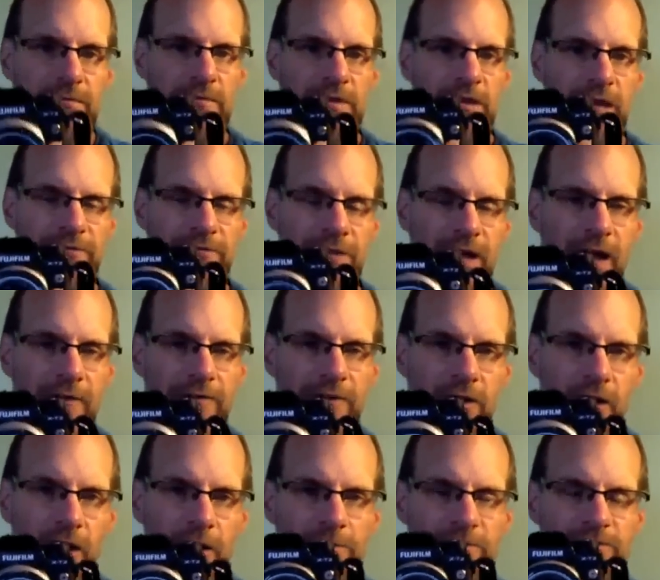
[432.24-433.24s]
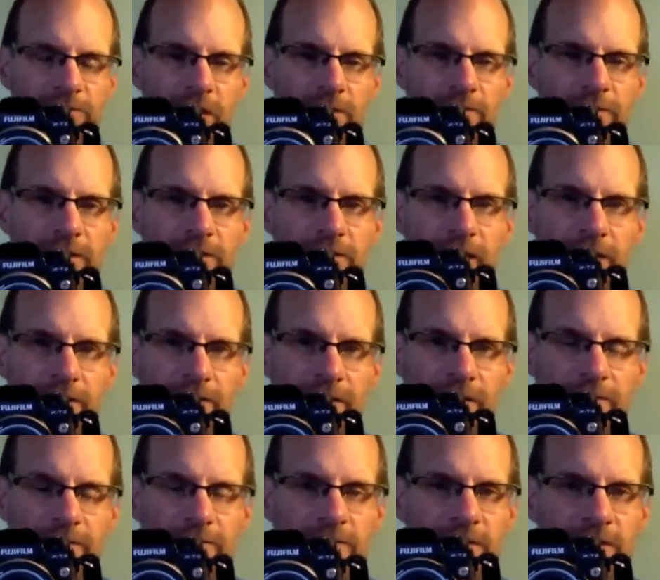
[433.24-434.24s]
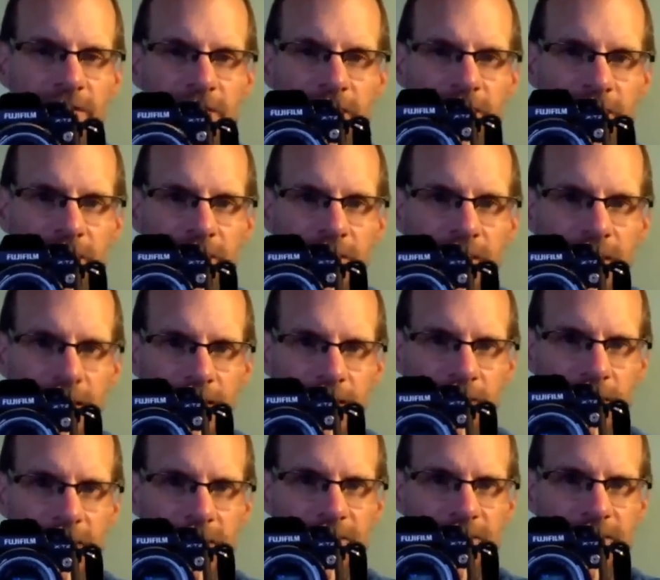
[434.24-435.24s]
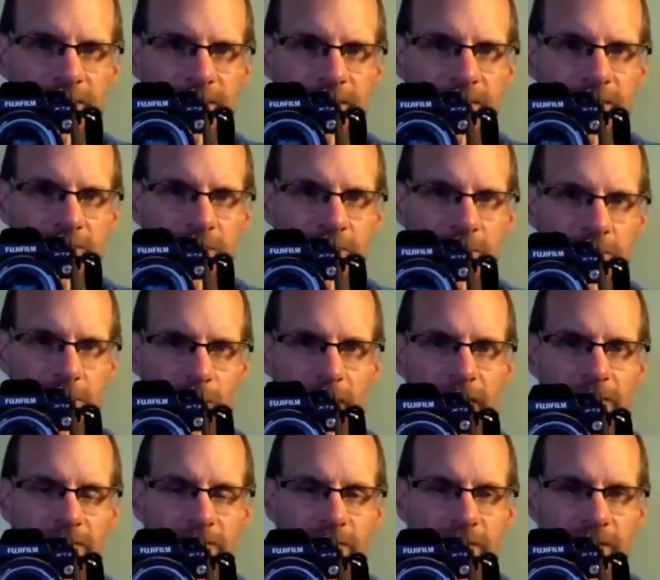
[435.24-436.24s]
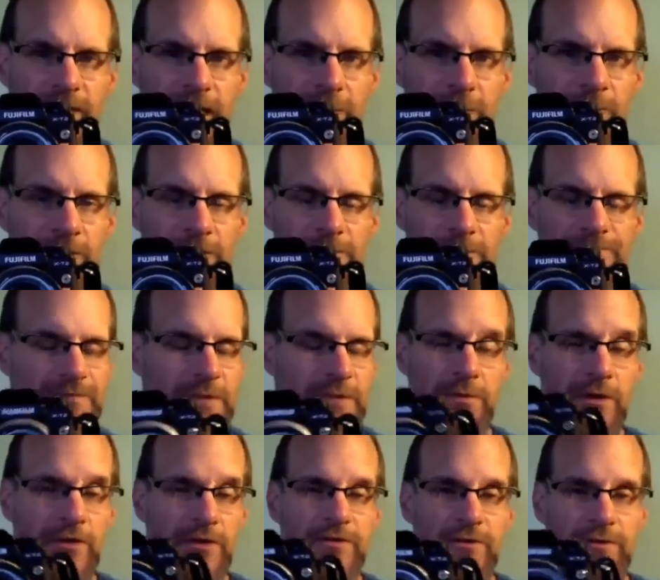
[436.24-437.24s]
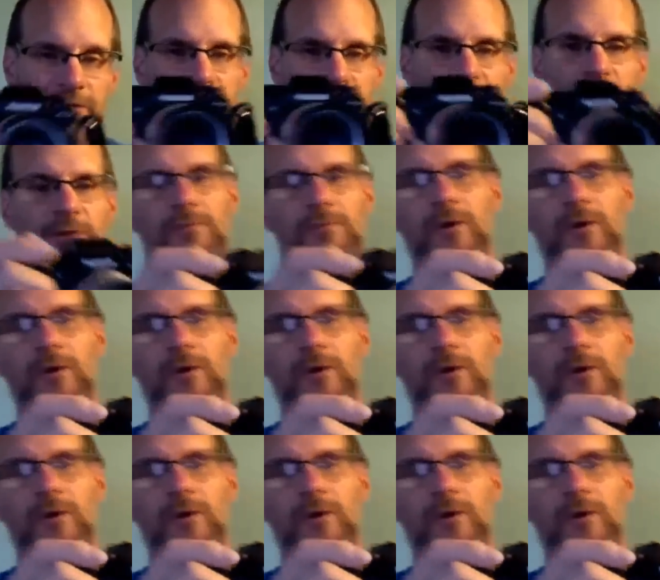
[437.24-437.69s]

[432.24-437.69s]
if you have your arm sucked in like this, it creates a natural brace for the camera. Plus, you just look